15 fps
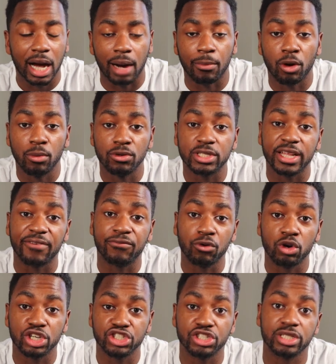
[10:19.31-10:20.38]
I'm almost at
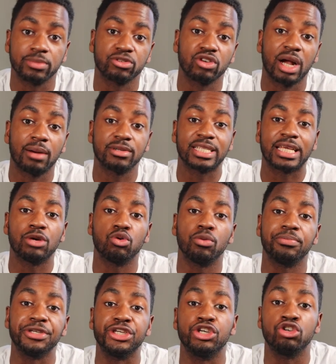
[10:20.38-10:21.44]
400 subscribers. It would
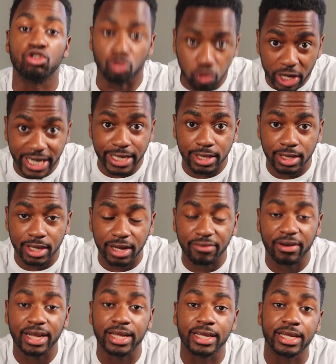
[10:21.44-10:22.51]
be great if
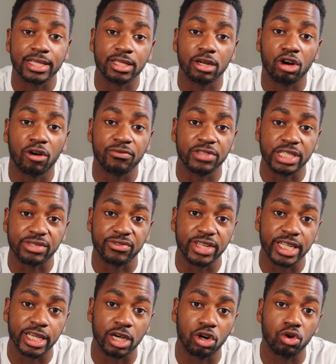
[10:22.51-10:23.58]
I can get there off this
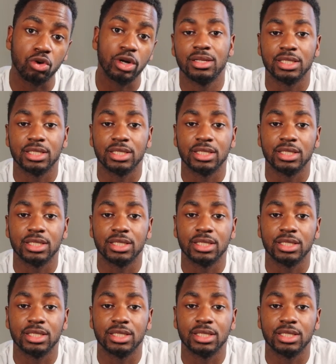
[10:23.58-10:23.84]
video.